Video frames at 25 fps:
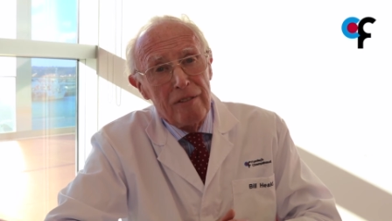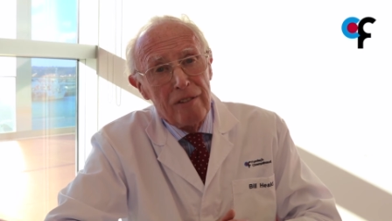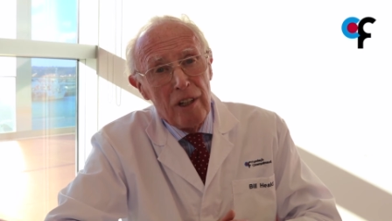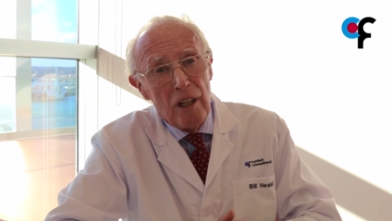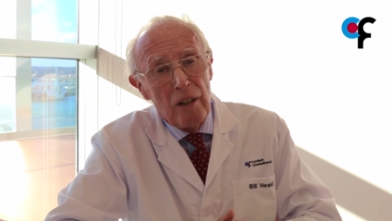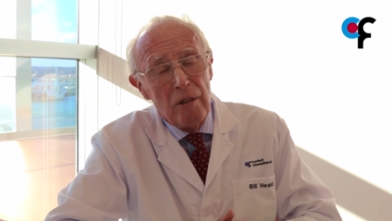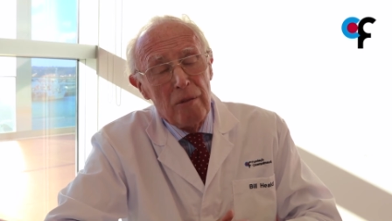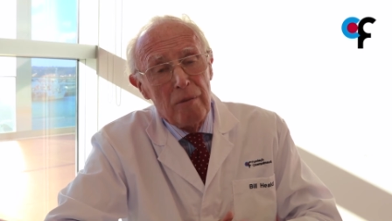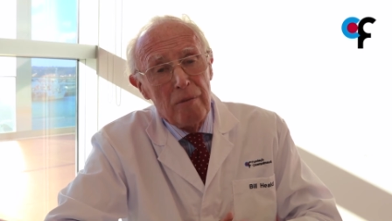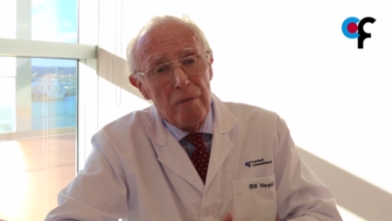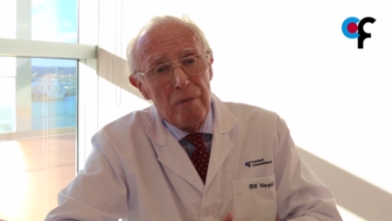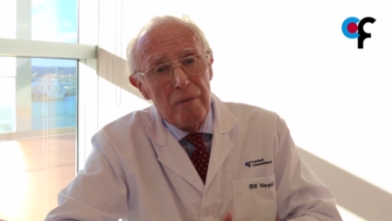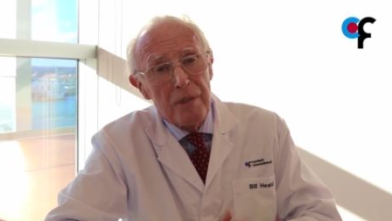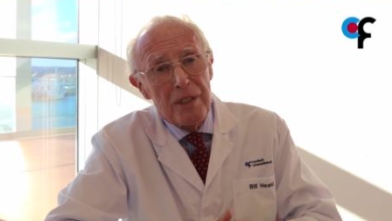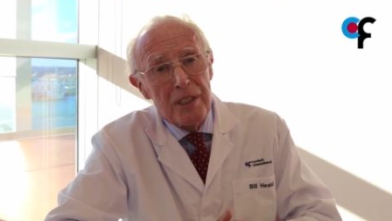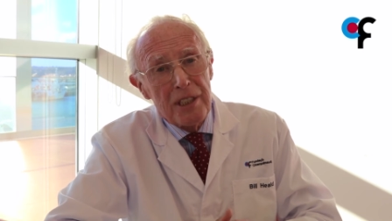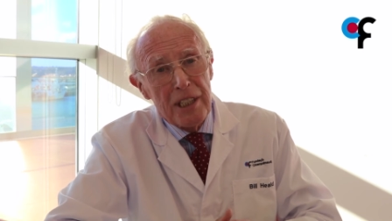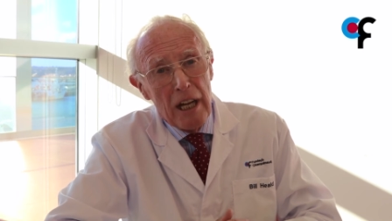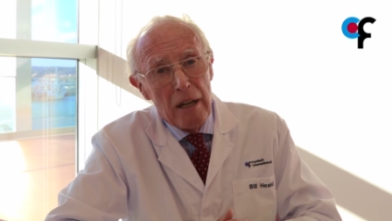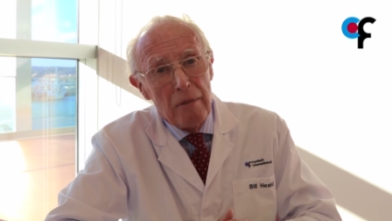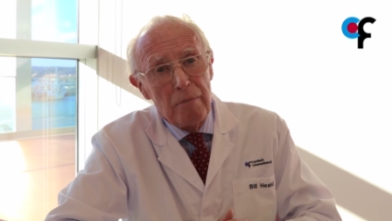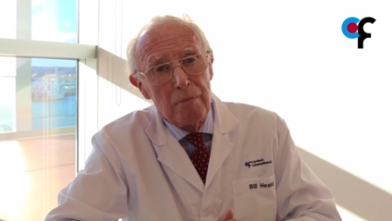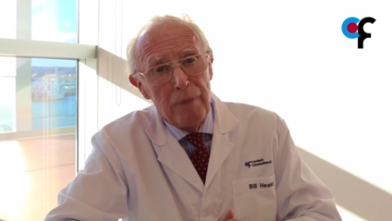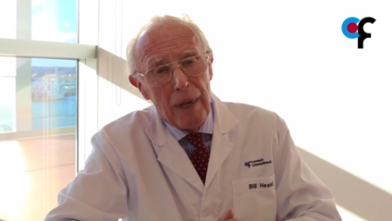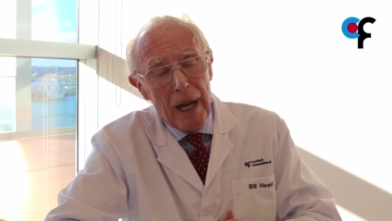from
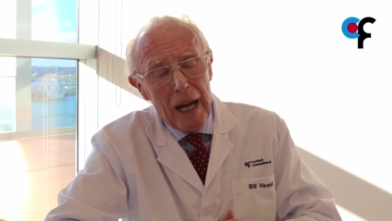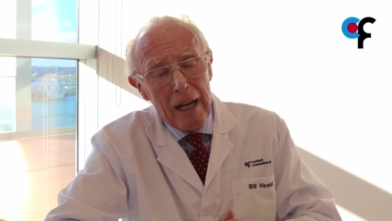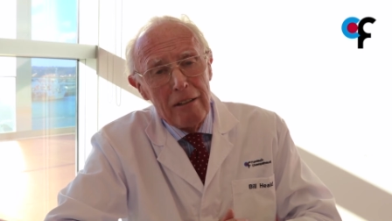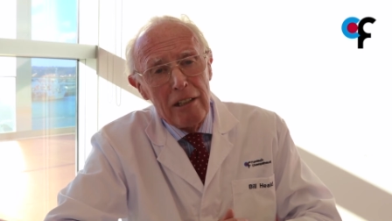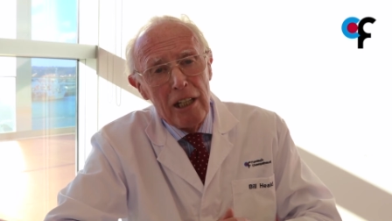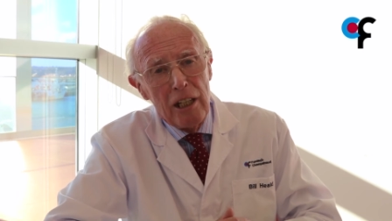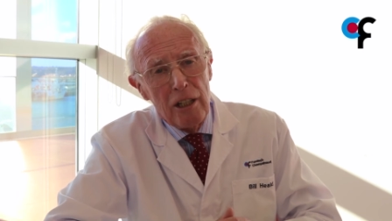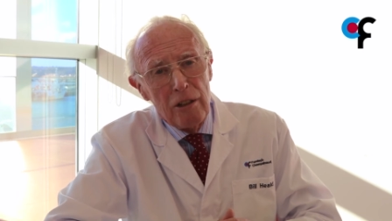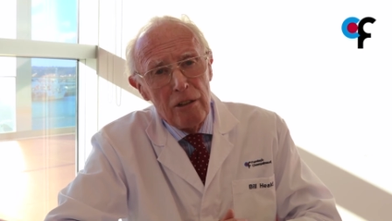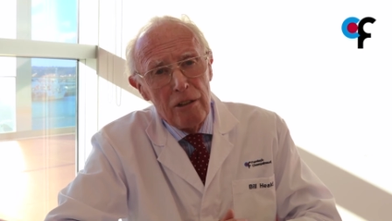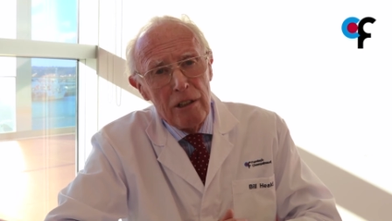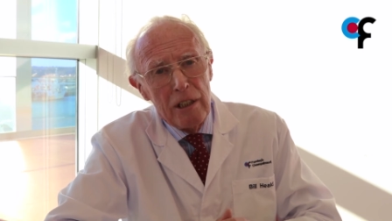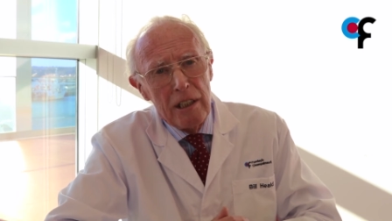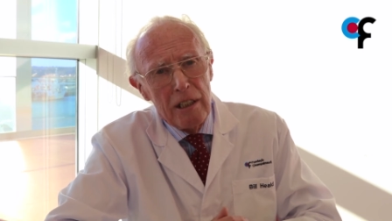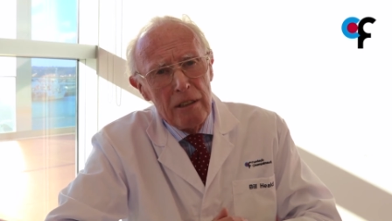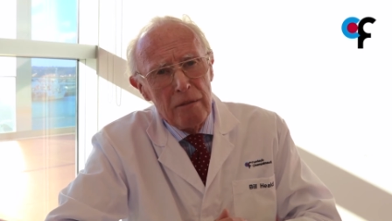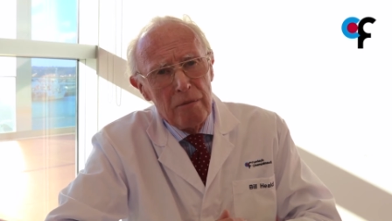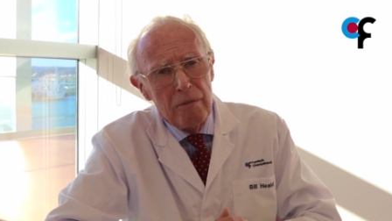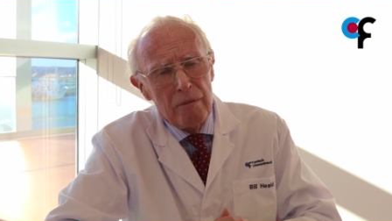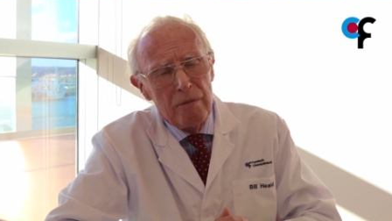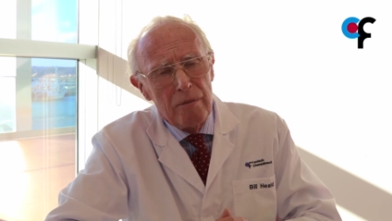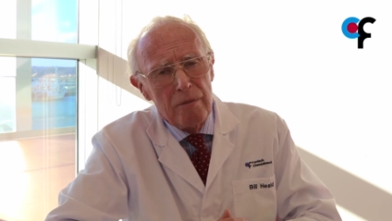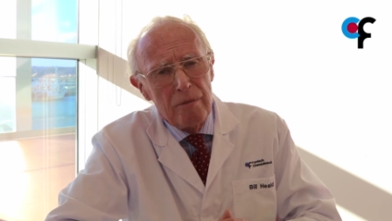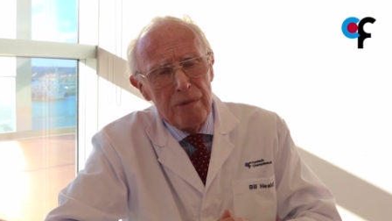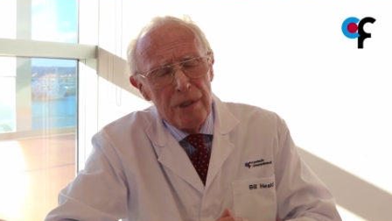Sao Paulo
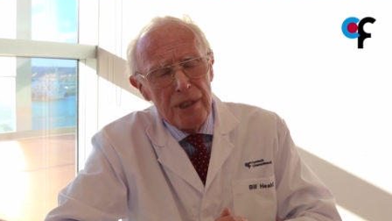in